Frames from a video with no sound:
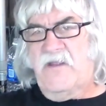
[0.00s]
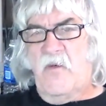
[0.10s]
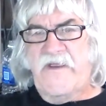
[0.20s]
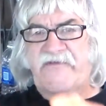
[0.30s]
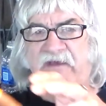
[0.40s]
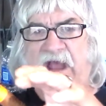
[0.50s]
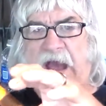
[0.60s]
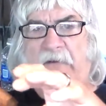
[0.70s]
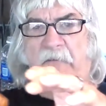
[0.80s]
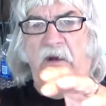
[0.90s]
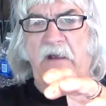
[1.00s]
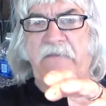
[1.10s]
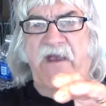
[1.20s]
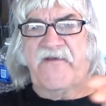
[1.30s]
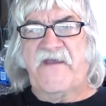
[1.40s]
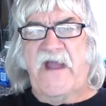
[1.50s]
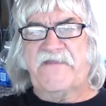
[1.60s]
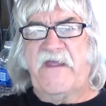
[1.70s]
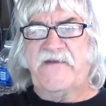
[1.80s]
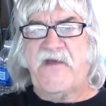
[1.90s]
The wings can come apart because they
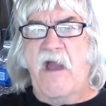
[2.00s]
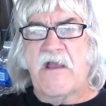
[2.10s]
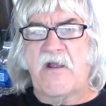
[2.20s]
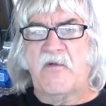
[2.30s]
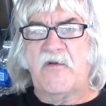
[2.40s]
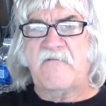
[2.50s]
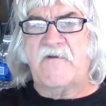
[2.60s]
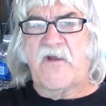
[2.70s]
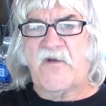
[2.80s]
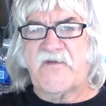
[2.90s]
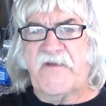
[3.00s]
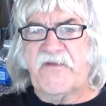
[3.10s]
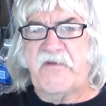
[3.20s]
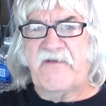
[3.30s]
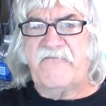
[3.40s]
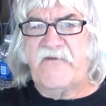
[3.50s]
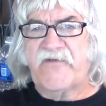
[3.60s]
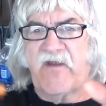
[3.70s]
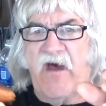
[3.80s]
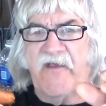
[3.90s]
got that tongue and groove that goes right through the
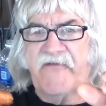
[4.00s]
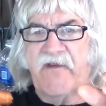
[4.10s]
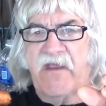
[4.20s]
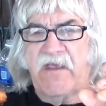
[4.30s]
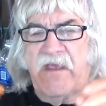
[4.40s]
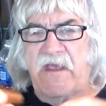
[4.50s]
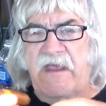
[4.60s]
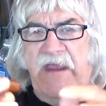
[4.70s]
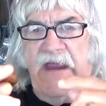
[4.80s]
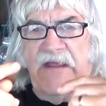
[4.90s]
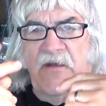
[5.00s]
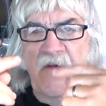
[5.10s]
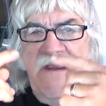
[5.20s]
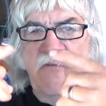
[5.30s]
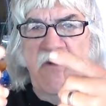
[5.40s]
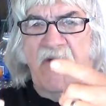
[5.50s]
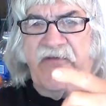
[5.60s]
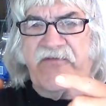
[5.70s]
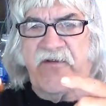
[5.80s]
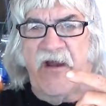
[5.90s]
fuselage. And the wing
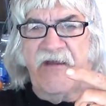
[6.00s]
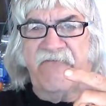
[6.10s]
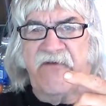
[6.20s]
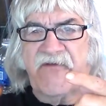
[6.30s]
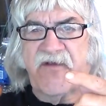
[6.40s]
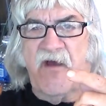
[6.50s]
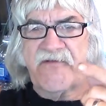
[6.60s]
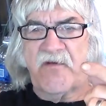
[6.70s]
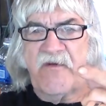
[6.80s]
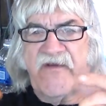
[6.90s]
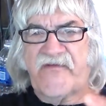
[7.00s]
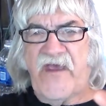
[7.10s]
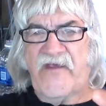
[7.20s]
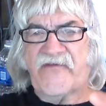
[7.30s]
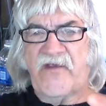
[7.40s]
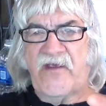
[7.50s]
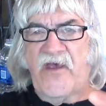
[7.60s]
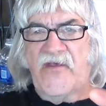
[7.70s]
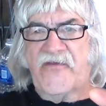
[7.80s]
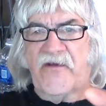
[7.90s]
roots to, on the fuselage are recessed
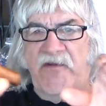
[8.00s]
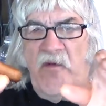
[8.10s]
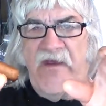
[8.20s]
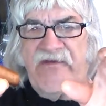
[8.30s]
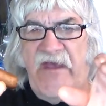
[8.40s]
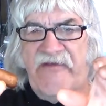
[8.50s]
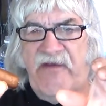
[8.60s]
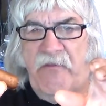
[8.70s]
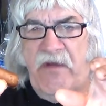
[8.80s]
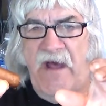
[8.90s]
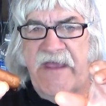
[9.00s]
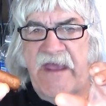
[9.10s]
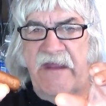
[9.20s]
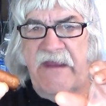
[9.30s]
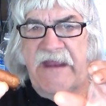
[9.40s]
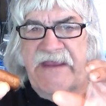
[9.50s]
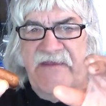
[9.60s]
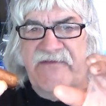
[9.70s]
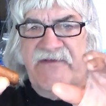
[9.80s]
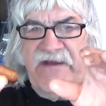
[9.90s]
so that the wings actually plug in. That
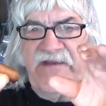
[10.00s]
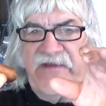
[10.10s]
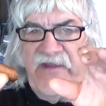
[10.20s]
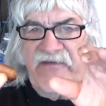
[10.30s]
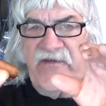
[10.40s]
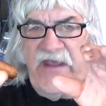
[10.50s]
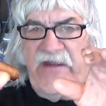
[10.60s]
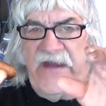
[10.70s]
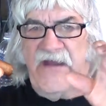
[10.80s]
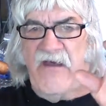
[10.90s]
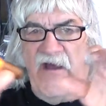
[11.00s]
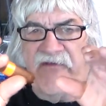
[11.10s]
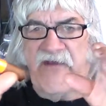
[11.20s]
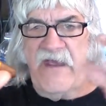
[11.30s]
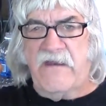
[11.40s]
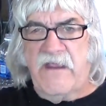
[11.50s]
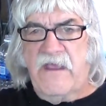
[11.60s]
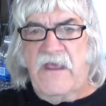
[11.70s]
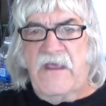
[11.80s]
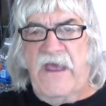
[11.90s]
gives it, it's, it, it locks in.
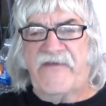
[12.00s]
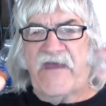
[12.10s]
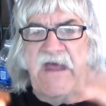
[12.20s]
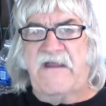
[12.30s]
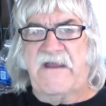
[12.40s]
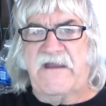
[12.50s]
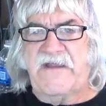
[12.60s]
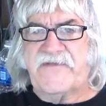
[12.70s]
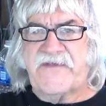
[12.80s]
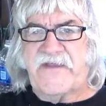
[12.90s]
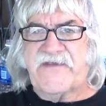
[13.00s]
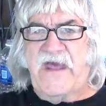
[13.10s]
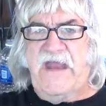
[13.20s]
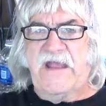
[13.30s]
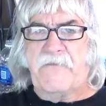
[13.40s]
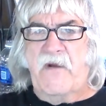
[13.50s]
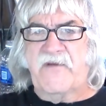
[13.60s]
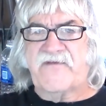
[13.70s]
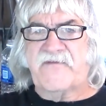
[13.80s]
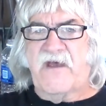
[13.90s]
That's kind of that's that's kind of like a
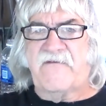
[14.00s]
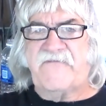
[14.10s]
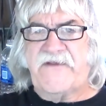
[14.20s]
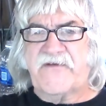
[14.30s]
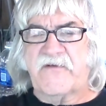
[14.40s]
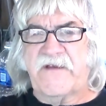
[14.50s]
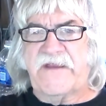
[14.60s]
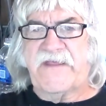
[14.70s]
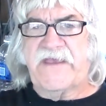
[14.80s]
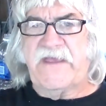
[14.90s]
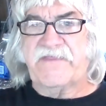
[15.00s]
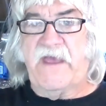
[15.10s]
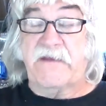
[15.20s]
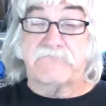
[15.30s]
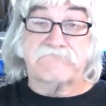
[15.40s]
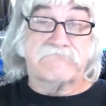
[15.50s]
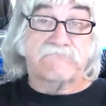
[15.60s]
bonus uh, feature in the kit that